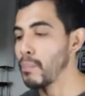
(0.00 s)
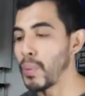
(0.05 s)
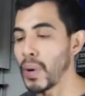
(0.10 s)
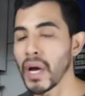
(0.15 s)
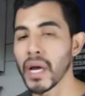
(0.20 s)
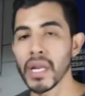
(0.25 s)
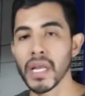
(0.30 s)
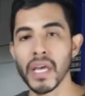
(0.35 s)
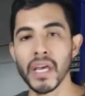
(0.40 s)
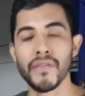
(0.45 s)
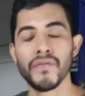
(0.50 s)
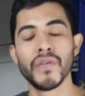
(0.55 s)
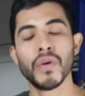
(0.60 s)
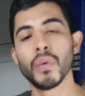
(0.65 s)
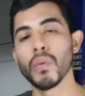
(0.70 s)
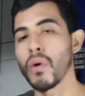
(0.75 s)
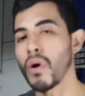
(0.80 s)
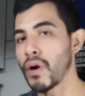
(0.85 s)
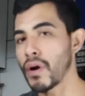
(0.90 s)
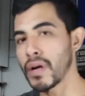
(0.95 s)
But if
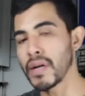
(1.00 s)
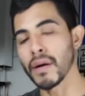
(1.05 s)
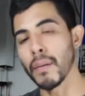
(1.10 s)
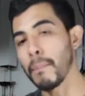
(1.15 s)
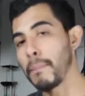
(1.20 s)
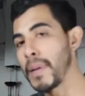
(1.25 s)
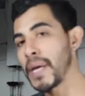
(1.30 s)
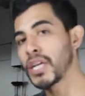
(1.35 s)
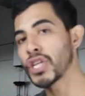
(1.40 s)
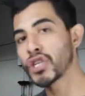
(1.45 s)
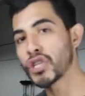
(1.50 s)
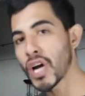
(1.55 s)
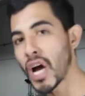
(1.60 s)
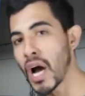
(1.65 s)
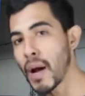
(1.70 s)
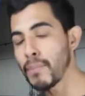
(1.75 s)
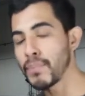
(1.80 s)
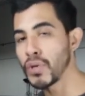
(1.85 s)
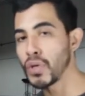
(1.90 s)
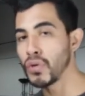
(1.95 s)
you are in a big
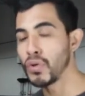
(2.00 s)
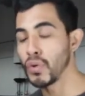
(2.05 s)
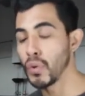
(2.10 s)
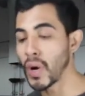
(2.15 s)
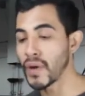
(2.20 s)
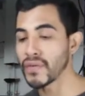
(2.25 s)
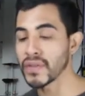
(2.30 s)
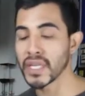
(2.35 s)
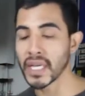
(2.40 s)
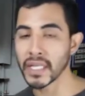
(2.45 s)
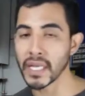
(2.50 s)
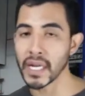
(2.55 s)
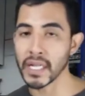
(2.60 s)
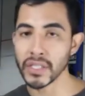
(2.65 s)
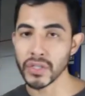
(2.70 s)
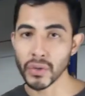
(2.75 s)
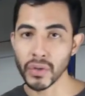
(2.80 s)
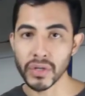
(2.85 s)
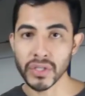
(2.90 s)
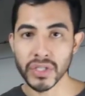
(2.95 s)
shop, you do have to take that
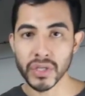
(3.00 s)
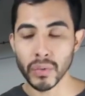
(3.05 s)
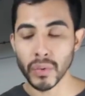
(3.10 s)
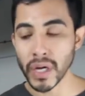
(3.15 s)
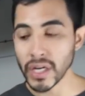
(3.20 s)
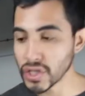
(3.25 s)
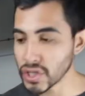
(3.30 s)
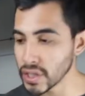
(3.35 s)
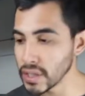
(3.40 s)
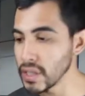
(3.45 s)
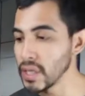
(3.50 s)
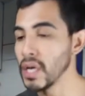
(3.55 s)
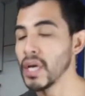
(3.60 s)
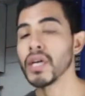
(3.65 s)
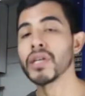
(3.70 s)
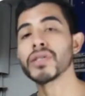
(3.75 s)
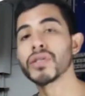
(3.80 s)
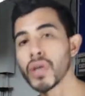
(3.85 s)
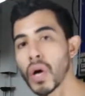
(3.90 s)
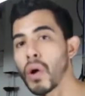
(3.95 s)
into consideration.
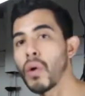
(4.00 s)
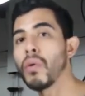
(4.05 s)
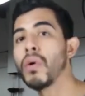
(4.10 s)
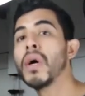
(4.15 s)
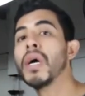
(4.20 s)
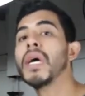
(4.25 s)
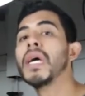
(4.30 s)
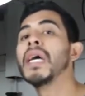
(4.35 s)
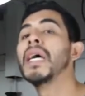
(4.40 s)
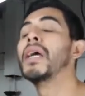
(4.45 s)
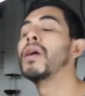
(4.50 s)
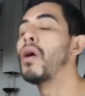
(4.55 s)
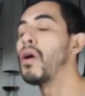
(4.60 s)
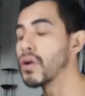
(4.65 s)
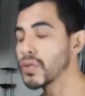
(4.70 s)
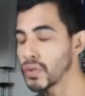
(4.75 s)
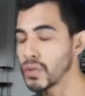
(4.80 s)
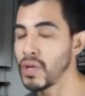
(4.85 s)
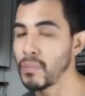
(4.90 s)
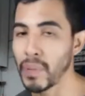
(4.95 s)
So it
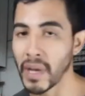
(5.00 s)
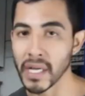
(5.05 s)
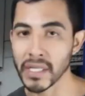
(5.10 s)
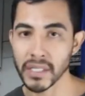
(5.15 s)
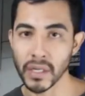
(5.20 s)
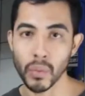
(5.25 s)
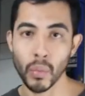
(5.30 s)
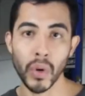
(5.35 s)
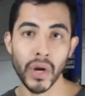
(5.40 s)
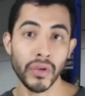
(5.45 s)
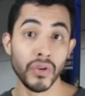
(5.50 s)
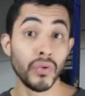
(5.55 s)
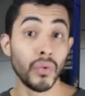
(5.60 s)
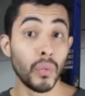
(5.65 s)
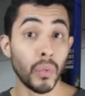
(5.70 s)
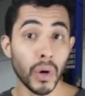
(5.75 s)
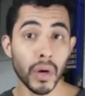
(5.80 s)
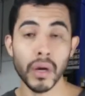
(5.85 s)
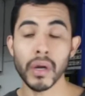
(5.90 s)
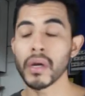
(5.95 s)
also depends on where you
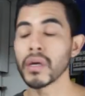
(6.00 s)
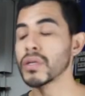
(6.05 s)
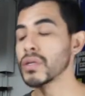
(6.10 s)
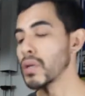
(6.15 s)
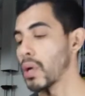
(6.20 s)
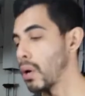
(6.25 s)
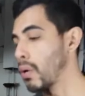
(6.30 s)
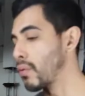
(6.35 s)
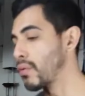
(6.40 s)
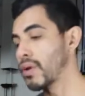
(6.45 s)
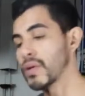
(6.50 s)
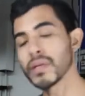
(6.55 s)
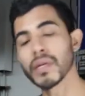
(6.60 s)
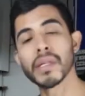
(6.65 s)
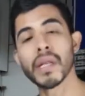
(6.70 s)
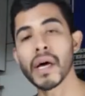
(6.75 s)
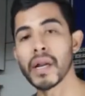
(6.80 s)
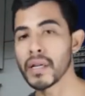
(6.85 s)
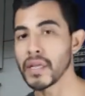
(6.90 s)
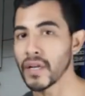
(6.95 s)
work. So there's a
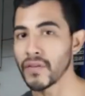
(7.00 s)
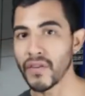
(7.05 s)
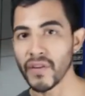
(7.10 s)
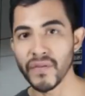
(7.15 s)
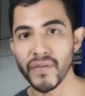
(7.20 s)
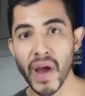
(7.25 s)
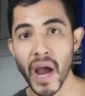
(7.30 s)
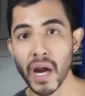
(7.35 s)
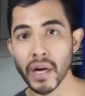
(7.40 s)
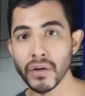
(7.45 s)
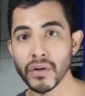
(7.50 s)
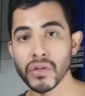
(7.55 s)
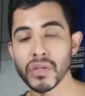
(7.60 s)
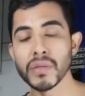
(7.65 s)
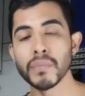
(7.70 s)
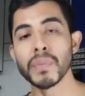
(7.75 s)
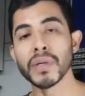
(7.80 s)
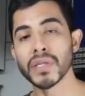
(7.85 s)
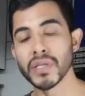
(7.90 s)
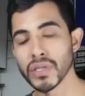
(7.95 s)
lot of different
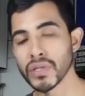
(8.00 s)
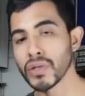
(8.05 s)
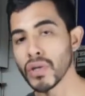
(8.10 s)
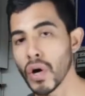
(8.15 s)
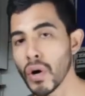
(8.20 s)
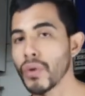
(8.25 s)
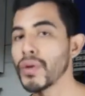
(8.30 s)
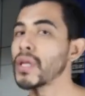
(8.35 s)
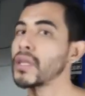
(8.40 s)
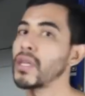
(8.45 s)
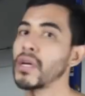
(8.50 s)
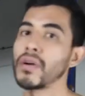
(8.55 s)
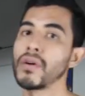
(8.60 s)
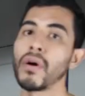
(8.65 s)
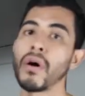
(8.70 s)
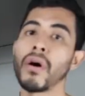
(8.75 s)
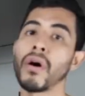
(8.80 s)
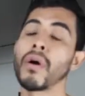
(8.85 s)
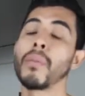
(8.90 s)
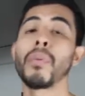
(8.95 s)
factors, but just know that
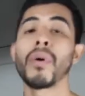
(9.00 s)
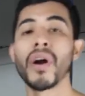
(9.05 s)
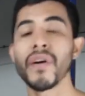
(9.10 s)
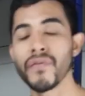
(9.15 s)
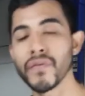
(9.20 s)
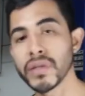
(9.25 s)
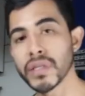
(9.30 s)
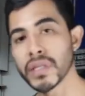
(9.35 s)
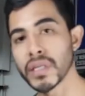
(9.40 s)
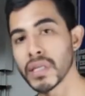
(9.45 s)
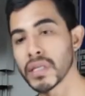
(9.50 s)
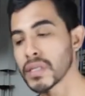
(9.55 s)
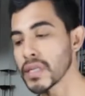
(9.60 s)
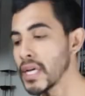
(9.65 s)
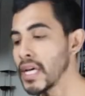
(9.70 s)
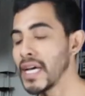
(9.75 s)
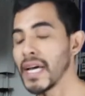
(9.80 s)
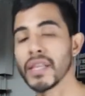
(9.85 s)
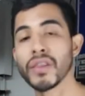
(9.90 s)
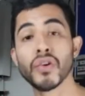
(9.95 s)
there are preferences,
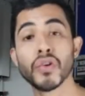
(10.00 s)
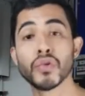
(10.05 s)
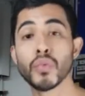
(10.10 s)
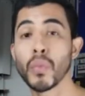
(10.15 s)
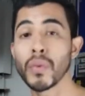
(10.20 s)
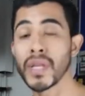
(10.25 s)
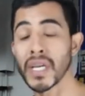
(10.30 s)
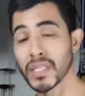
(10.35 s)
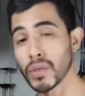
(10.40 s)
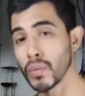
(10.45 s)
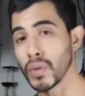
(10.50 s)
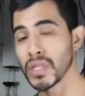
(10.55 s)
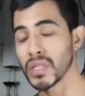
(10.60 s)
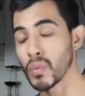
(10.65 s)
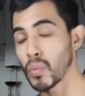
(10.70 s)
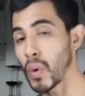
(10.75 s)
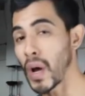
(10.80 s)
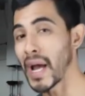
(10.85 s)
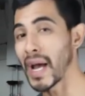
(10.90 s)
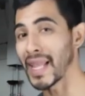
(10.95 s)
and that's the
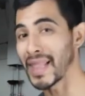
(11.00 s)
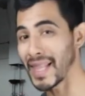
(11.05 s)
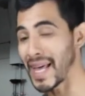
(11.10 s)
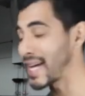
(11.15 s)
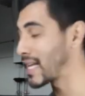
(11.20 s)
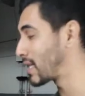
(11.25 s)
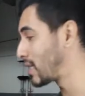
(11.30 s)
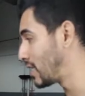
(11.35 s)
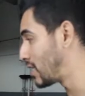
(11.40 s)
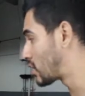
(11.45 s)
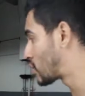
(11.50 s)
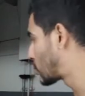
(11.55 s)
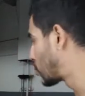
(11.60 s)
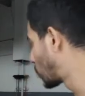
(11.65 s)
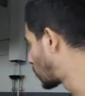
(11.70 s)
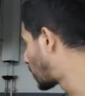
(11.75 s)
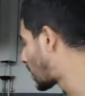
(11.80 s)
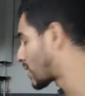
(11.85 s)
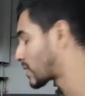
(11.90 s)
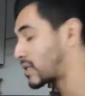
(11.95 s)
reason why I like these
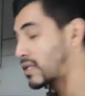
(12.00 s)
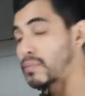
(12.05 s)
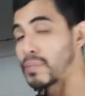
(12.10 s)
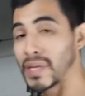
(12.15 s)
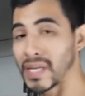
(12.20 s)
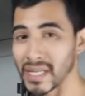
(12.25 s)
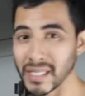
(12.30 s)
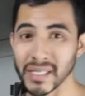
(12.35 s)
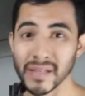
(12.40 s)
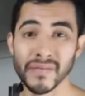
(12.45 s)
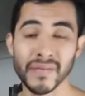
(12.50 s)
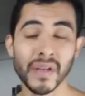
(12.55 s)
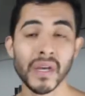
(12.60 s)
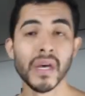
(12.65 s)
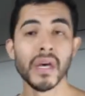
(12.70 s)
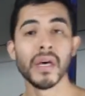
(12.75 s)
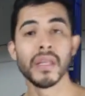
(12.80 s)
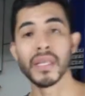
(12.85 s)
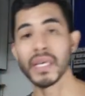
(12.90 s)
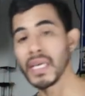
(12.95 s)
toolboxes, because of
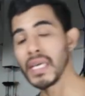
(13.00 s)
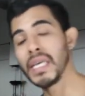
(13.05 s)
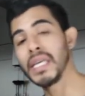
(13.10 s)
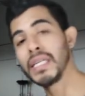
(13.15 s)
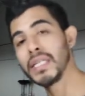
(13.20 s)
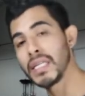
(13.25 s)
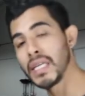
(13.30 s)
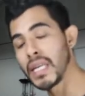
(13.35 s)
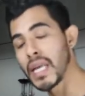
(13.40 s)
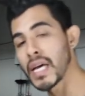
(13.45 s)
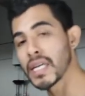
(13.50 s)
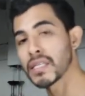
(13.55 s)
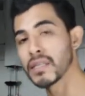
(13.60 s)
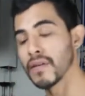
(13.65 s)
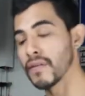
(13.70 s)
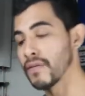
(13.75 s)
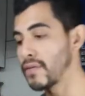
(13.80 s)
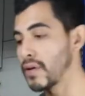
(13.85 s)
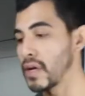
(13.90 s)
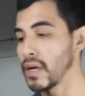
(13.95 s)
the
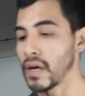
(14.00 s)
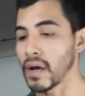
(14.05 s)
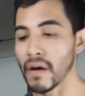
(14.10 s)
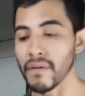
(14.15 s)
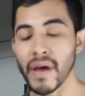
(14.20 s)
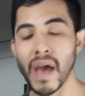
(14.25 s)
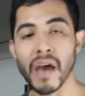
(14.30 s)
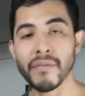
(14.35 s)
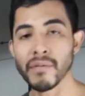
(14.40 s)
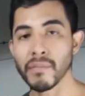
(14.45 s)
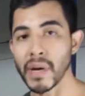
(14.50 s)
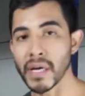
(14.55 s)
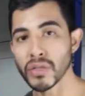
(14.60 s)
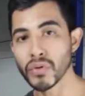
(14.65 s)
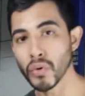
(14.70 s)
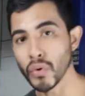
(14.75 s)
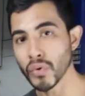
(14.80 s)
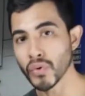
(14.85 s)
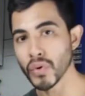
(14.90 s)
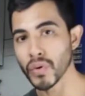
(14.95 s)
easiness of having my
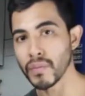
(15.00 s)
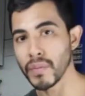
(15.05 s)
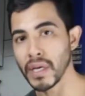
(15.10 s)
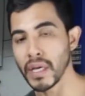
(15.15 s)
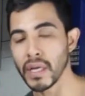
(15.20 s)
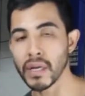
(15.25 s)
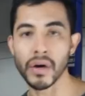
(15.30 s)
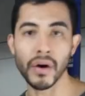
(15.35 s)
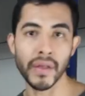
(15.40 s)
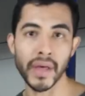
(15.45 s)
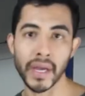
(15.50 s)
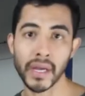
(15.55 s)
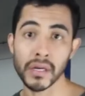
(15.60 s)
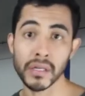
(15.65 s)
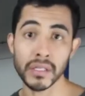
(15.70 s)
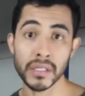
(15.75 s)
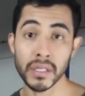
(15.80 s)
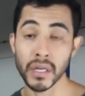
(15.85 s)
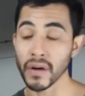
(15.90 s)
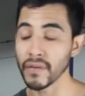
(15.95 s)
tools with me and all that
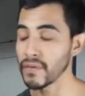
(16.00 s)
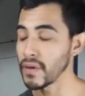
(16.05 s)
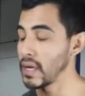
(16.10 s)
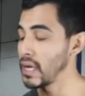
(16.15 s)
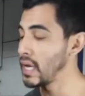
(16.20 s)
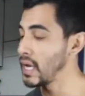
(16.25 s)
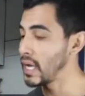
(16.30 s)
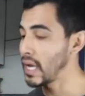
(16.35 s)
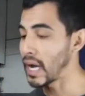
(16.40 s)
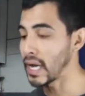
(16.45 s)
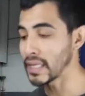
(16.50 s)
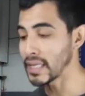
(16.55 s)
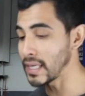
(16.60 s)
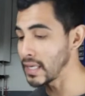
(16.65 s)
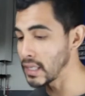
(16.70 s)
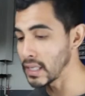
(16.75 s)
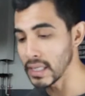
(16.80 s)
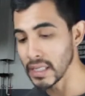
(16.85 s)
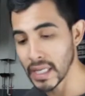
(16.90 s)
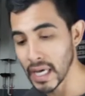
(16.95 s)
good stuff. At the
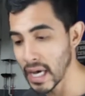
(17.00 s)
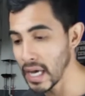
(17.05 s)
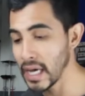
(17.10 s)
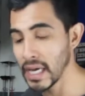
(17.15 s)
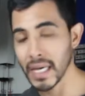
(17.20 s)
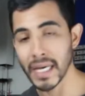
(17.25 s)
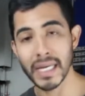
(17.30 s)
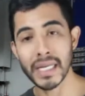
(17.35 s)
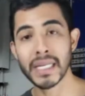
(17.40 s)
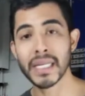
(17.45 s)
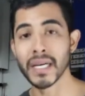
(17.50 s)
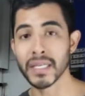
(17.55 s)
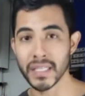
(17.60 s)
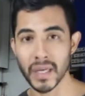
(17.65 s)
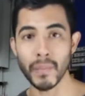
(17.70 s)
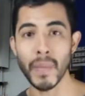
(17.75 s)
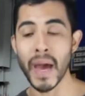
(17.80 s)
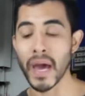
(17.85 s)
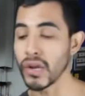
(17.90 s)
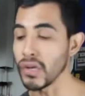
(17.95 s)
end of the day, it
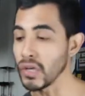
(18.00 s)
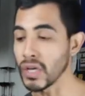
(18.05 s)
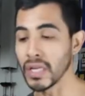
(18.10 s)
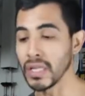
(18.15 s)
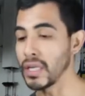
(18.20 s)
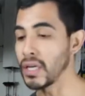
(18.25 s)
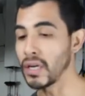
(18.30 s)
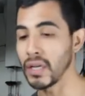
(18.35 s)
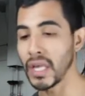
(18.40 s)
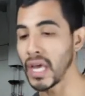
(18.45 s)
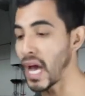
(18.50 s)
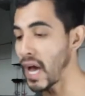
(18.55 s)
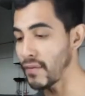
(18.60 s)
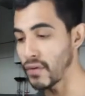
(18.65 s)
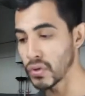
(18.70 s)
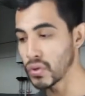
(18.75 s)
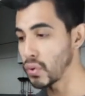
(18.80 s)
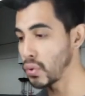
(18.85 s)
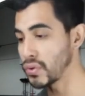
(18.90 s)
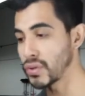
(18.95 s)
doesn't matter. You can literally have
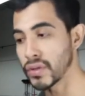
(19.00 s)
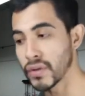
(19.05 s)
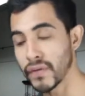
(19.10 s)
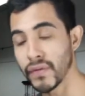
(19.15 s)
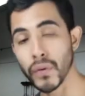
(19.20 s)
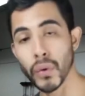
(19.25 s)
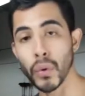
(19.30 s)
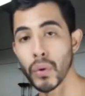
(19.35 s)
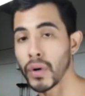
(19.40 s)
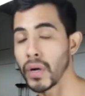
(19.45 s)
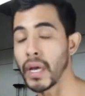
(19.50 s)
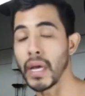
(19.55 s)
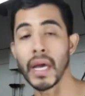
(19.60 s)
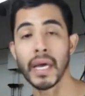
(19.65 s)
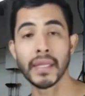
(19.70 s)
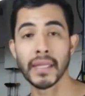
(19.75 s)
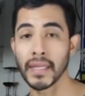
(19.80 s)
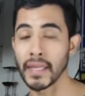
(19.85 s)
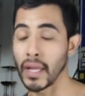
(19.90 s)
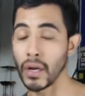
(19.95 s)
your tools on the floor
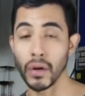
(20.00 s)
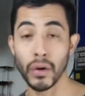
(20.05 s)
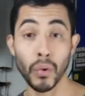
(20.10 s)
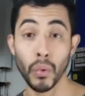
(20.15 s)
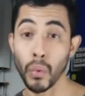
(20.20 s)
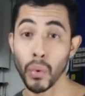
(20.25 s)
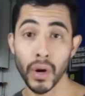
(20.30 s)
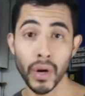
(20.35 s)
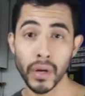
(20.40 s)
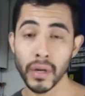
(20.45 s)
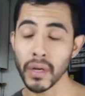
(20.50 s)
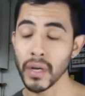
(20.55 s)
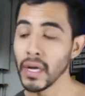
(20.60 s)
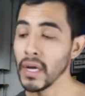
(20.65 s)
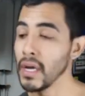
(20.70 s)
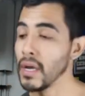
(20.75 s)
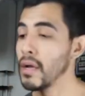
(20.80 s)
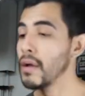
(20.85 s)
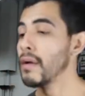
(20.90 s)
and that it'll work.